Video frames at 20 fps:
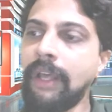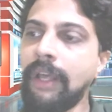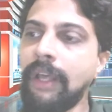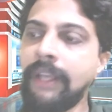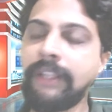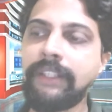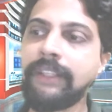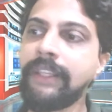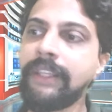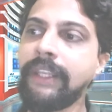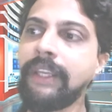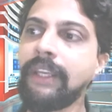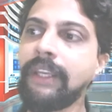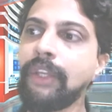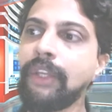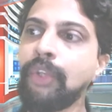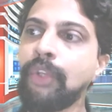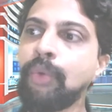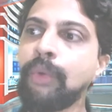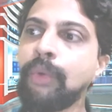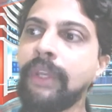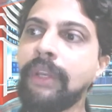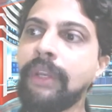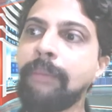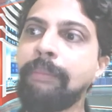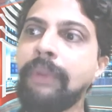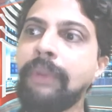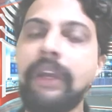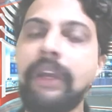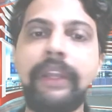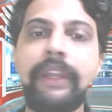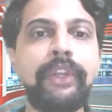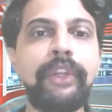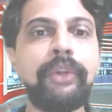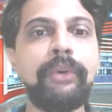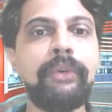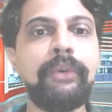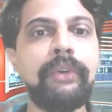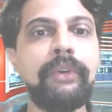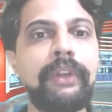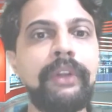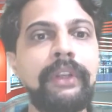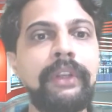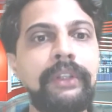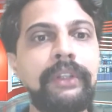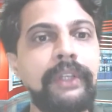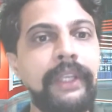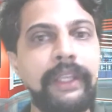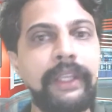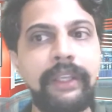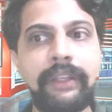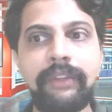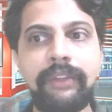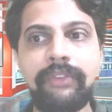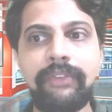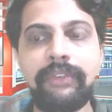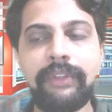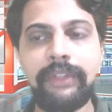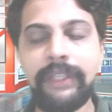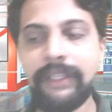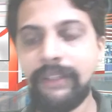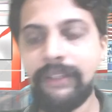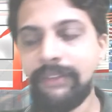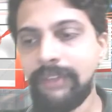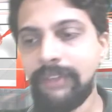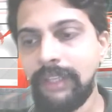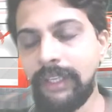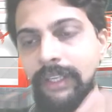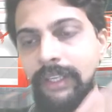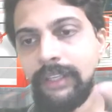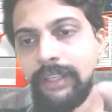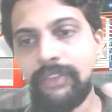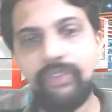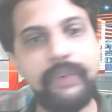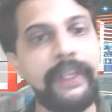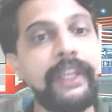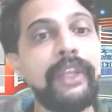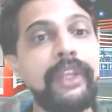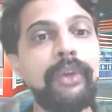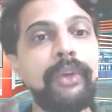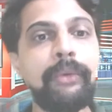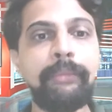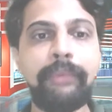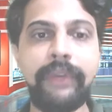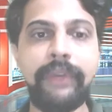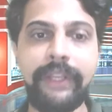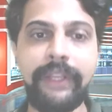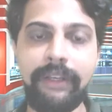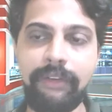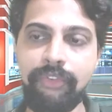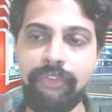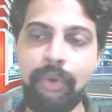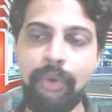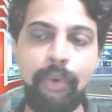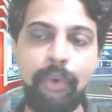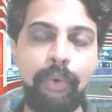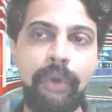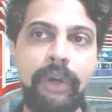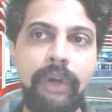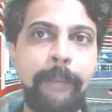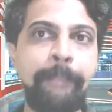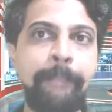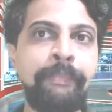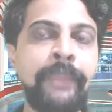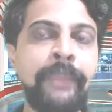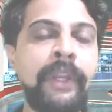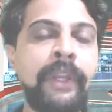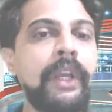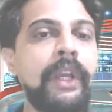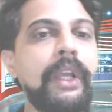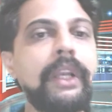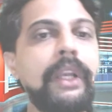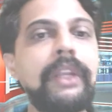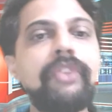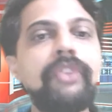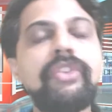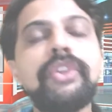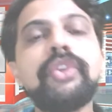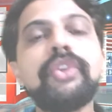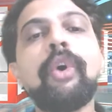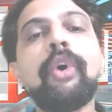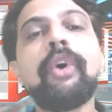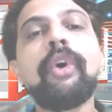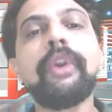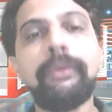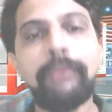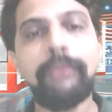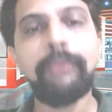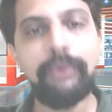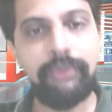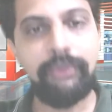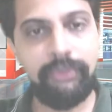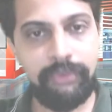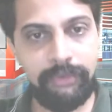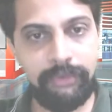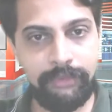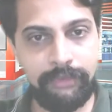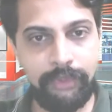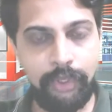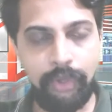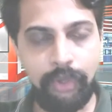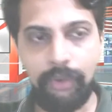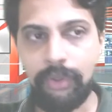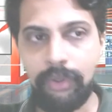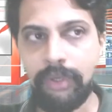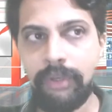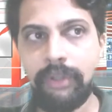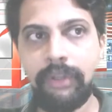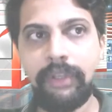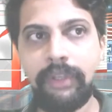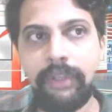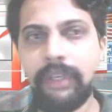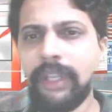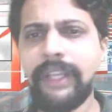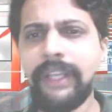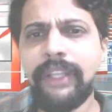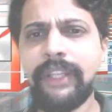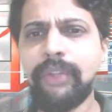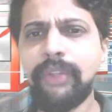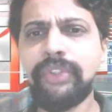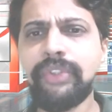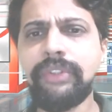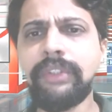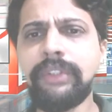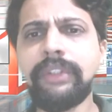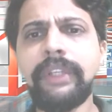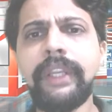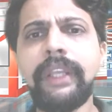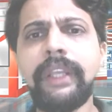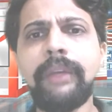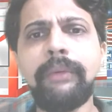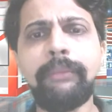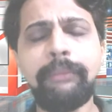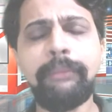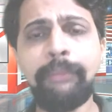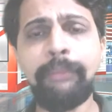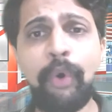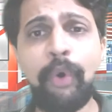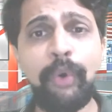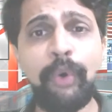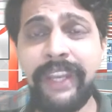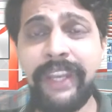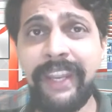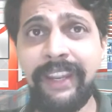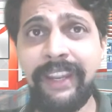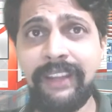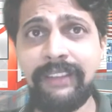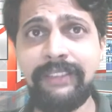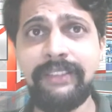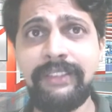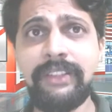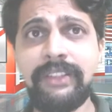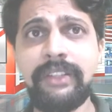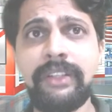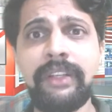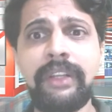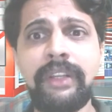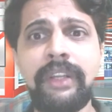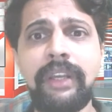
Another thing you can apply in your learning is it is like a training your brain. So listen to audiobooks or language learning podcast.